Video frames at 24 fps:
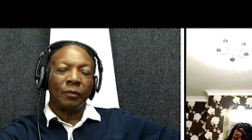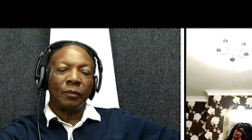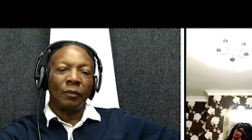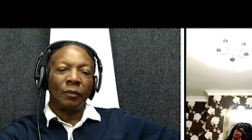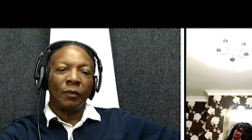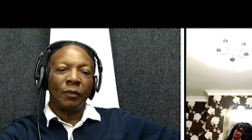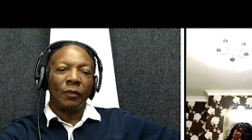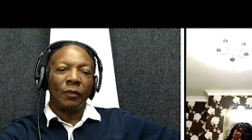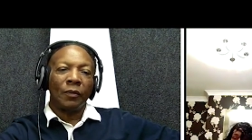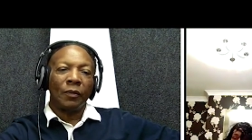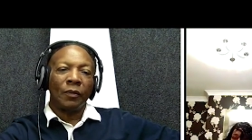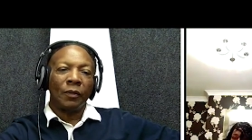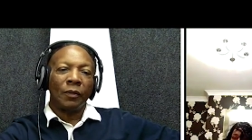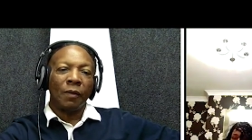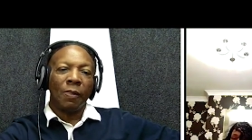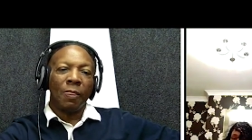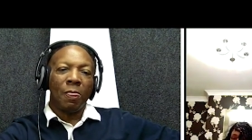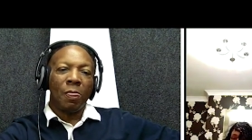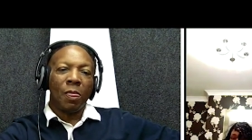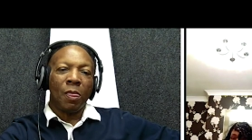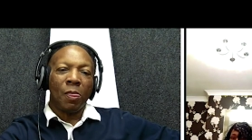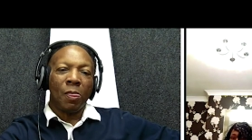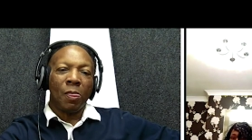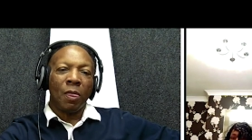
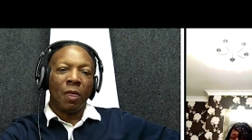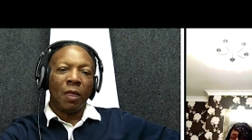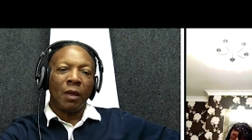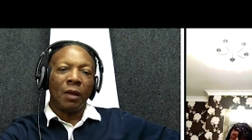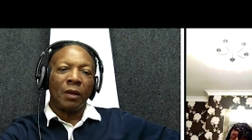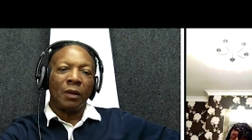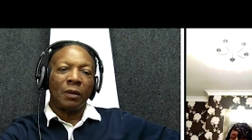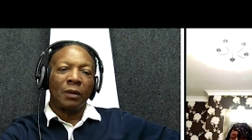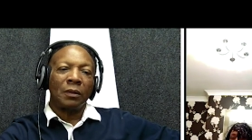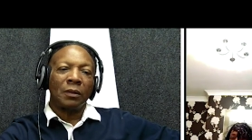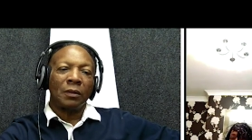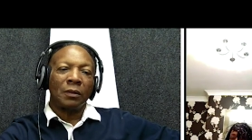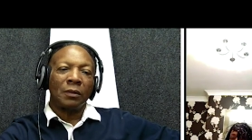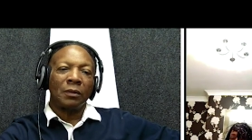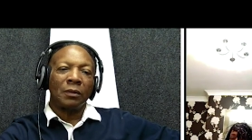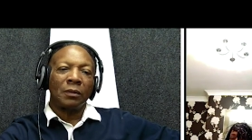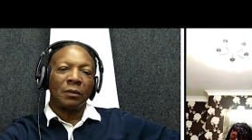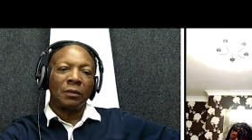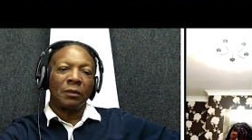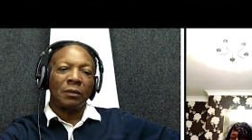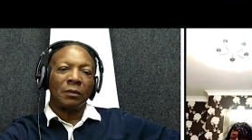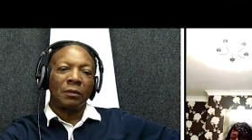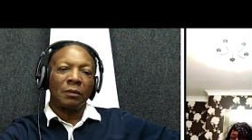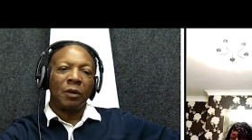rainbowfunk.com.
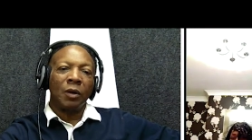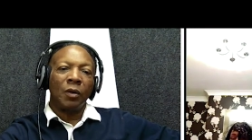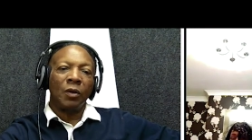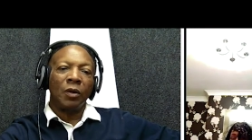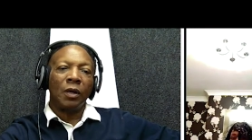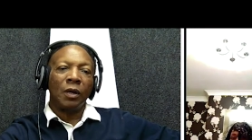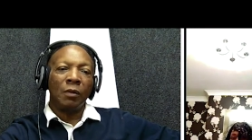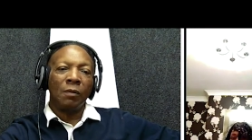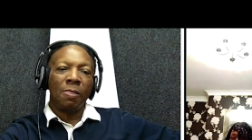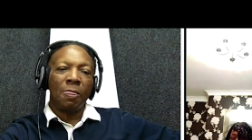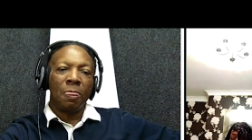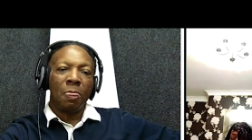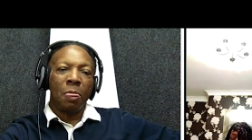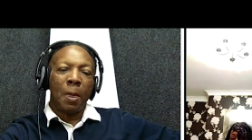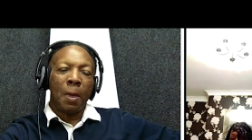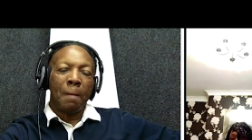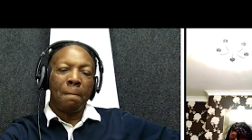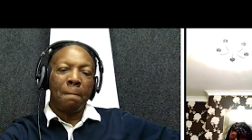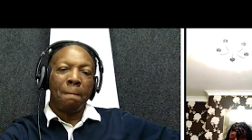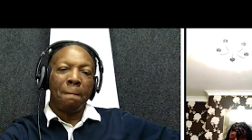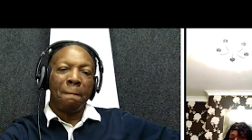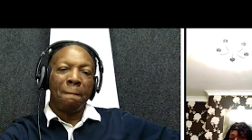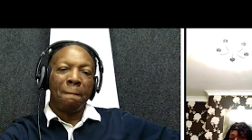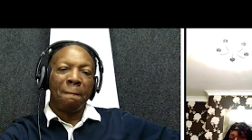All the links
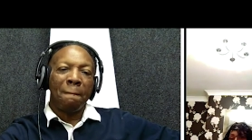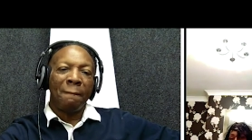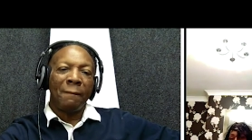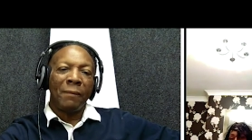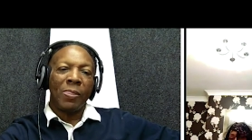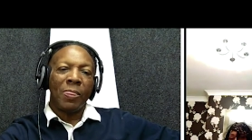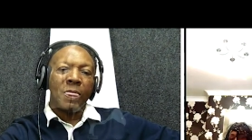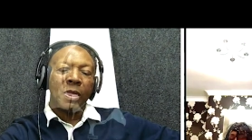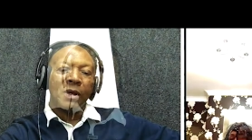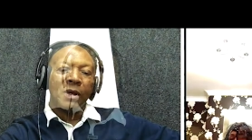out there.